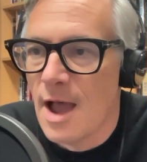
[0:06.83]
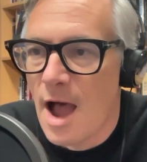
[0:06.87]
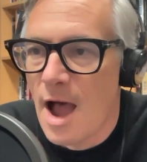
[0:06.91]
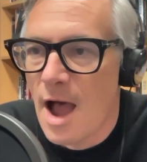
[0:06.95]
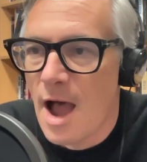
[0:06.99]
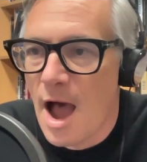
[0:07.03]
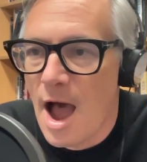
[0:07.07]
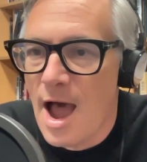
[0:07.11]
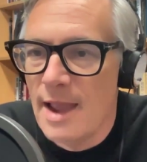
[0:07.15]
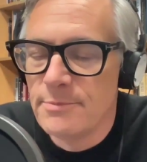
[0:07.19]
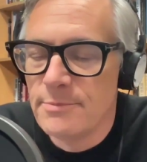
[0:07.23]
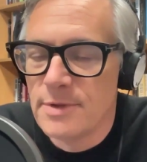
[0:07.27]

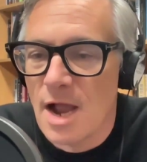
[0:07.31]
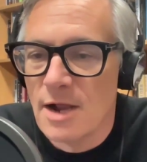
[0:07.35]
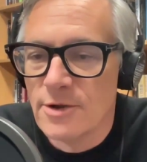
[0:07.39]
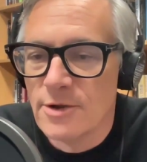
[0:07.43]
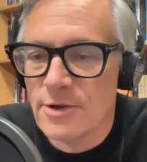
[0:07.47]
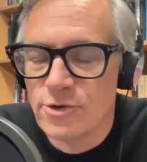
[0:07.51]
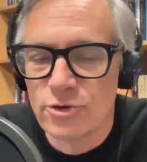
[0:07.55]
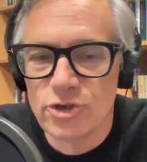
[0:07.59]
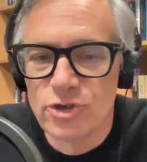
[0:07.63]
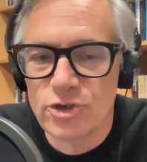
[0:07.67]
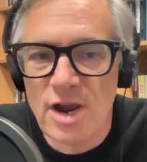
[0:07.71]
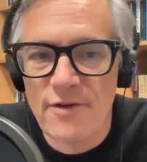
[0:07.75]
I'm
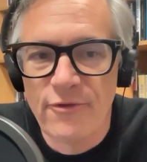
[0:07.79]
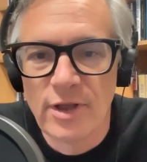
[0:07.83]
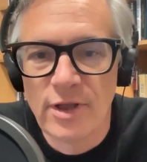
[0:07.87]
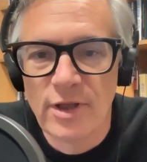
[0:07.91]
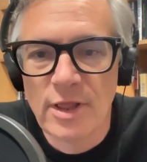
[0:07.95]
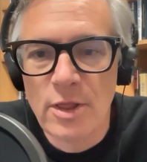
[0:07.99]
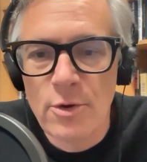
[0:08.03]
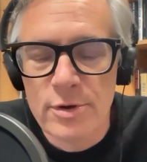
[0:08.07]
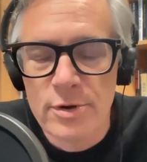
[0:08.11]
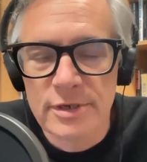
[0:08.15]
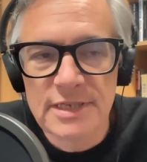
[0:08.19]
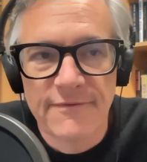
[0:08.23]
Dr. Jeffrey
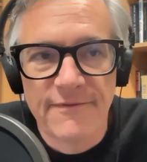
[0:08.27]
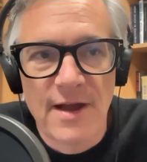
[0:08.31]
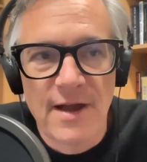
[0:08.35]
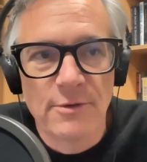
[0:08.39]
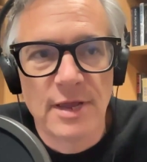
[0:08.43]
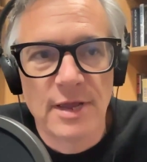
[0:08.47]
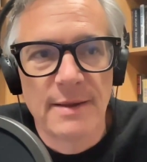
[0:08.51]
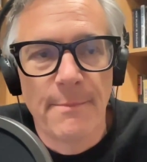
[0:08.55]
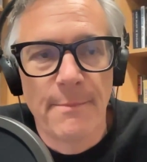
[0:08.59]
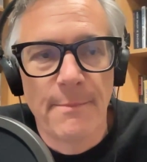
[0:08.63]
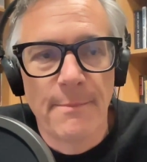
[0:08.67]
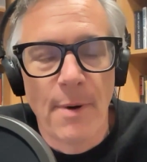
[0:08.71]
Lewis, the
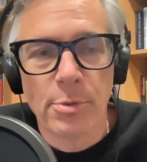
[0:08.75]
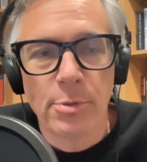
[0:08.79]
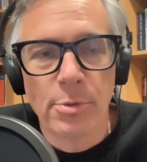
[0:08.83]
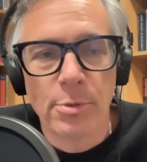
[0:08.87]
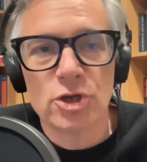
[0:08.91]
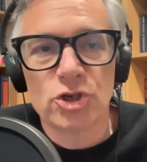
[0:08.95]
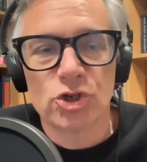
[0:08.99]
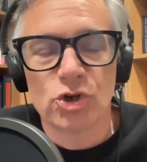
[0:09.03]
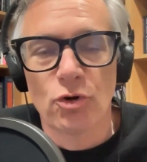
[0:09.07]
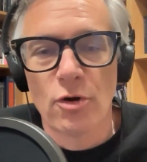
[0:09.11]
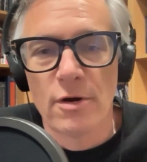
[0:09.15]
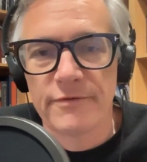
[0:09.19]
founding
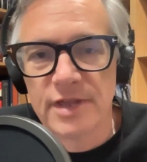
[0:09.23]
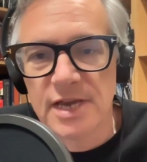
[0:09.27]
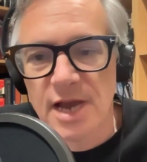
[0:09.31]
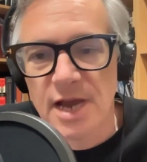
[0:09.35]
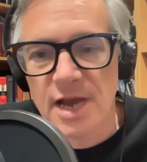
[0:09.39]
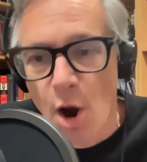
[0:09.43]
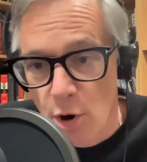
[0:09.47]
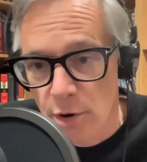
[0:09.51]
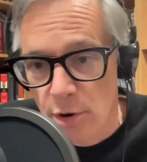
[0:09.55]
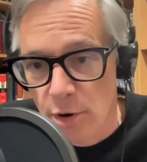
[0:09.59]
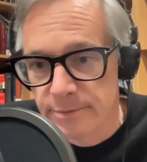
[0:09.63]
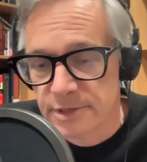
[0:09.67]
publisher of the
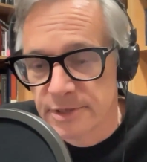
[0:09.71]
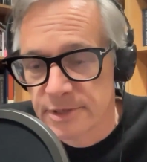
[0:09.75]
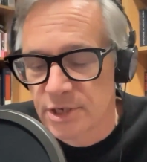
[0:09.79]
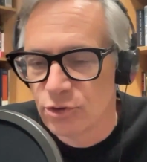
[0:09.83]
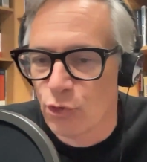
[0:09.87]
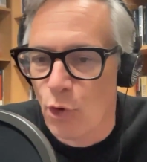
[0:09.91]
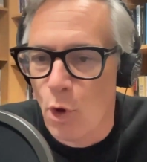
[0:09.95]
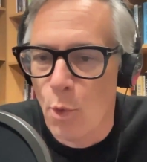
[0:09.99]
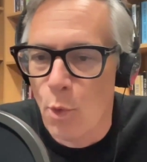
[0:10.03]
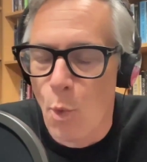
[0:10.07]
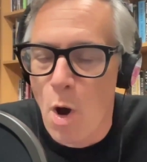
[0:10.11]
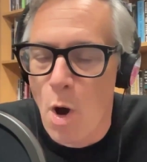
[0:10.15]
Arms
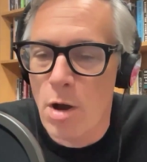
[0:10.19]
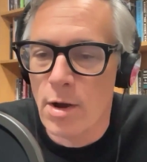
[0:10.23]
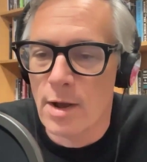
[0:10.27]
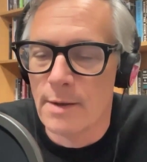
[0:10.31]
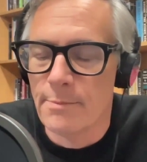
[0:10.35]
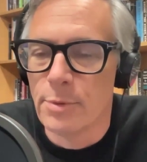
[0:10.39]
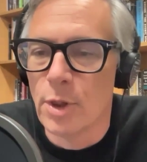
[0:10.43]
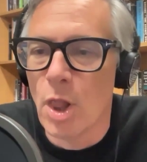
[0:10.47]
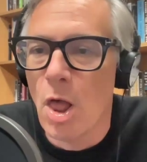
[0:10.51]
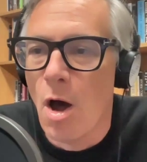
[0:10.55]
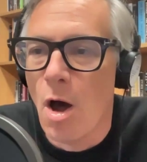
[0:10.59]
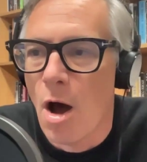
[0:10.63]
Control Wonk
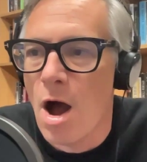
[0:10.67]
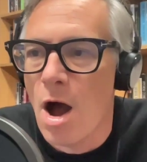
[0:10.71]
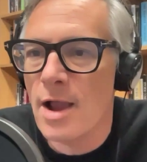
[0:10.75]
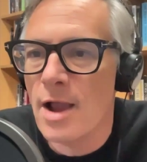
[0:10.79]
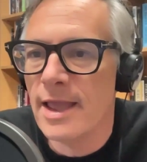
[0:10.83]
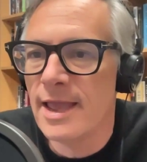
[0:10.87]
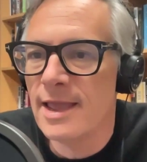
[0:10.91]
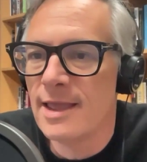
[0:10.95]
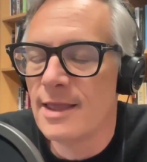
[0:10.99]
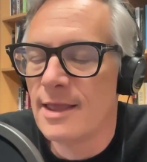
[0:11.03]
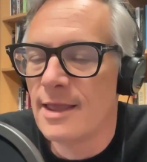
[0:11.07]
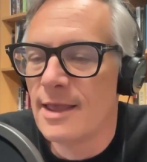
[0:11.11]

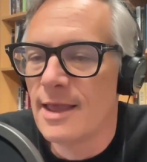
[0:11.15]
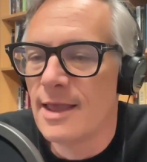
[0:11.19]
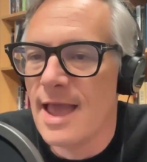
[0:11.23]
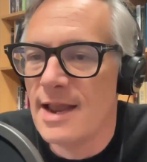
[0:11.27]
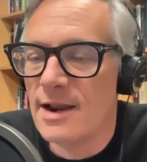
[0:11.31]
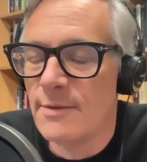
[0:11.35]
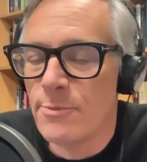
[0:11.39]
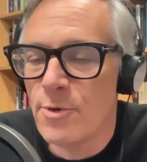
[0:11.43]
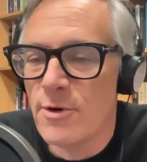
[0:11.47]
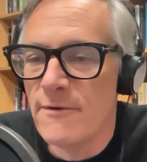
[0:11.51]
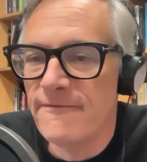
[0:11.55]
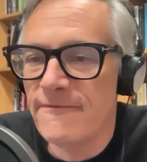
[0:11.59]
blog
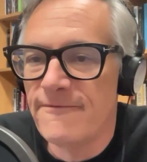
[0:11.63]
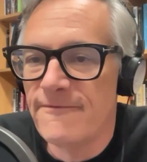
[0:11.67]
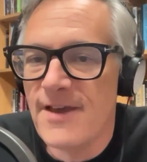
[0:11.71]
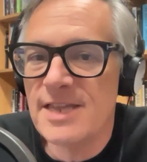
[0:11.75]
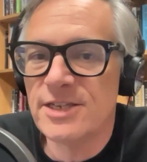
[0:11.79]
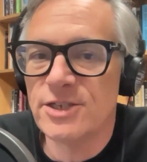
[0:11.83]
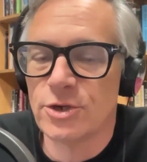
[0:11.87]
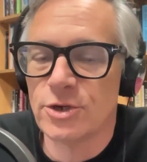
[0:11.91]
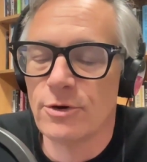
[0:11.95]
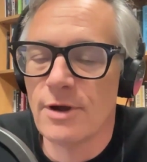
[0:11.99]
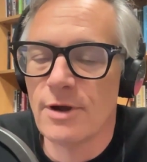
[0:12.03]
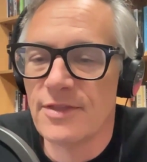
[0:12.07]
and a
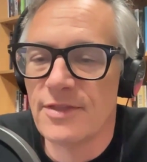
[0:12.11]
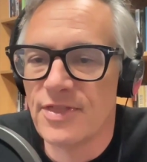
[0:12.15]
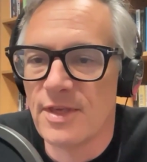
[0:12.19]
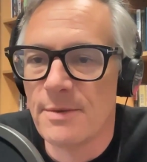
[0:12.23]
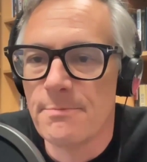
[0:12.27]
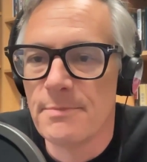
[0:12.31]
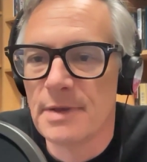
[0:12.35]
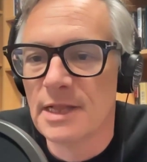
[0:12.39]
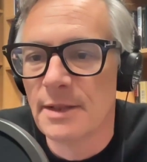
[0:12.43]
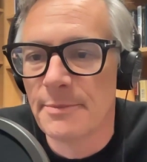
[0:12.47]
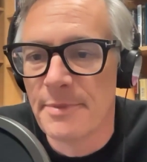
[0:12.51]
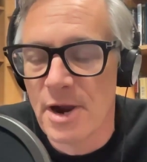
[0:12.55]
professor at the
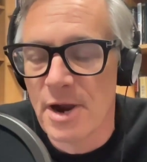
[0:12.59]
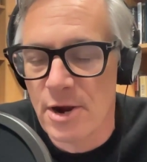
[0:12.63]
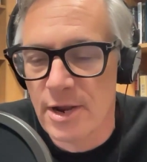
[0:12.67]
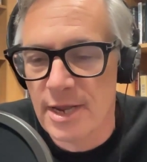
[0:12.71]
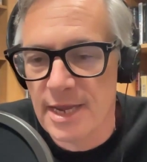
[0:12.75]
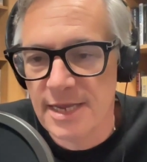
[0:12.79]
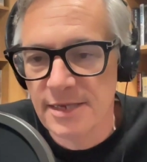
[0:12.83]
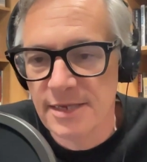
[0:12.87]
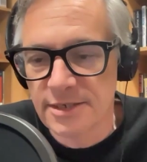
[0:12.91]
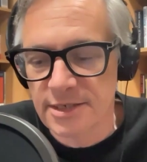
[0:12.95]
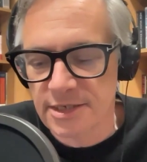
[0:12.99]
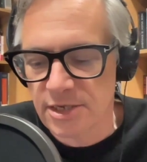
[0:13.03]
Middlebury
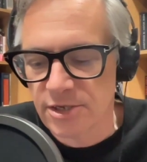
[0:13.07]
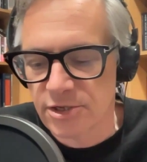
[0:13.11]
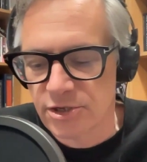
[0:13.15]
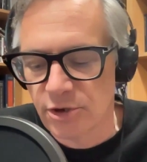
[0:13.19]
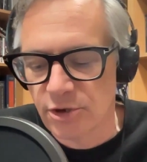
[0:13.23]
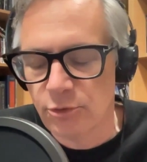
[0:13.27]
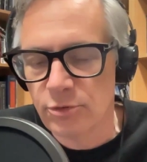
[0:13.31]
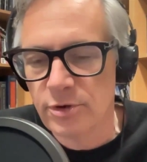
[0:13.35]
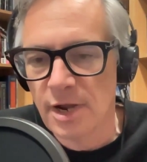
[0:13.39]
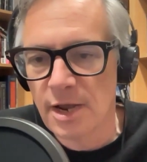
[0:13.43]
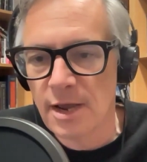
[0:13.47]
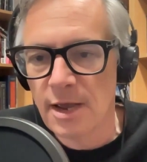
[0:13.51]

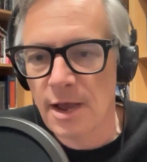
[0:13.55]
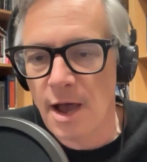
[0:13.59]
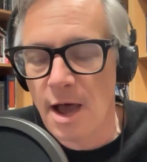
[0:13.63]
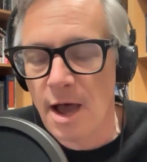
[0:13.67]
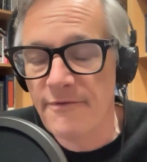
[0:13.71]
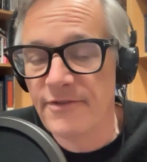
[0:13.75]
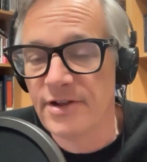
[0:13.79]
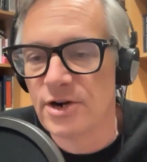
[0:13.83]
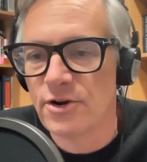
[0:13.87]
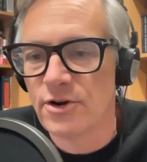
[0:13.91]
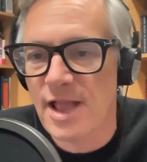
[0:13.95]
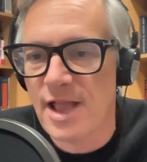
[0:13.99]
Institute
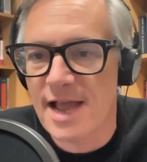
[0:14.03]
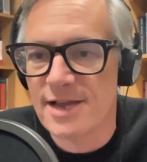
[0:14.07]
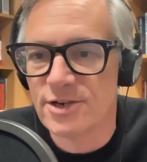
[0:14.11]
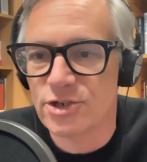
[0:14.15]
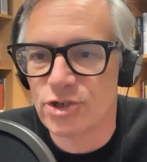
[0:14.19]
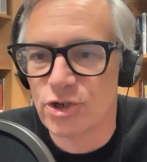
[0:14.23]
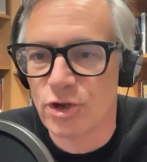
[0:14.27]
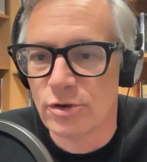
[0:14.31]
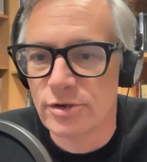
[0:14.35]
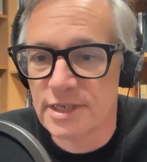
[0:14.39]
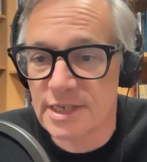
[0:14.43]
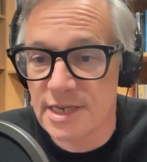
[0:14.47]
of
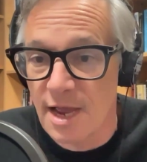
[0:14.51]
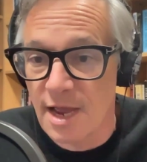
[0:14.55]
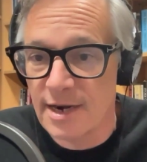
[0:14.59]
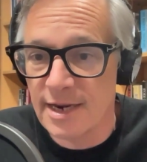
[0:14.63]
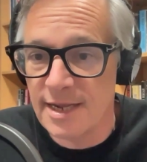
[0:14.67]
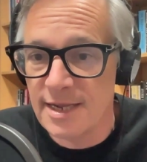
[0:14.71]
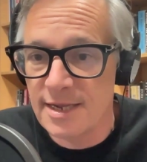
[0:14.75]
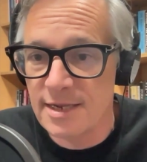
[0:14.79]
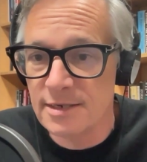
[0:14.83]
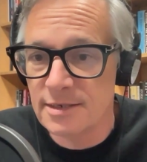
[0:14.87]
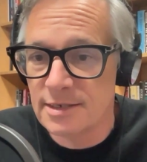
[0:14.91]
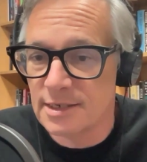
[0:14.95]
International
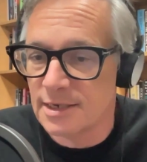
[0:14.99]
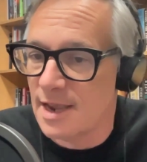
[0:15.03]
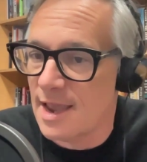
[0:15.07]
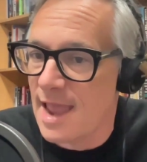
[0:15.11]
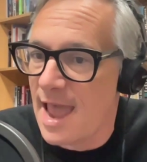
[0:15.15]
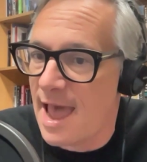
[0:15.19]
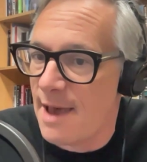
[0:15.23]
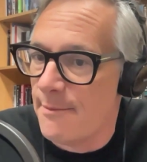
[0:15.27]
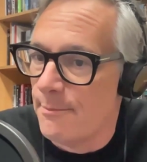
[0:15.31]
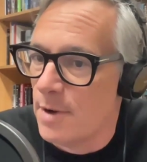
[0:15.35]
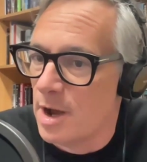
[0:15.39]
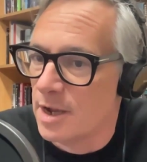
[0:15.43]
Studies
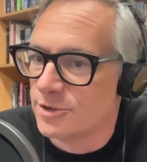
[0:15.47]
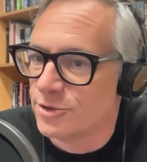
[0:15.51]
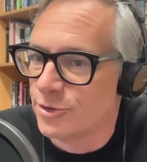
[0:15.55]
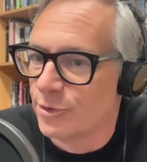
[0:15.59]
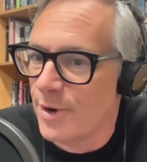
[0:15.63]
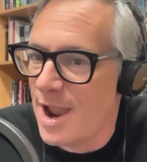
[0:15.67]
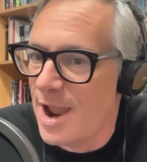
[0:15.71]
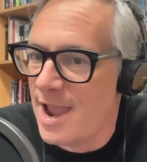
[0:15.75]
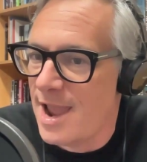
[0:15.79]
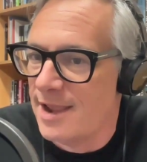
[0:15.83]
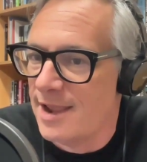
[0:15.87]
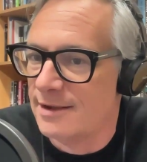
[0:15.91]
at
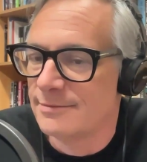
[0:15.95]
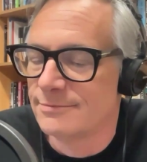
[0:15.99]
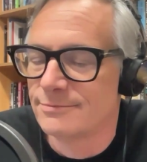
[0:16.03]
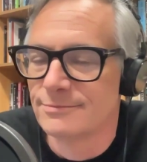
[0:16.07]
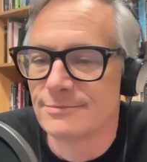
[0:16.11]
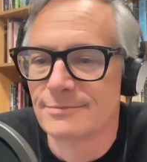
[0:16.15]
Monterey.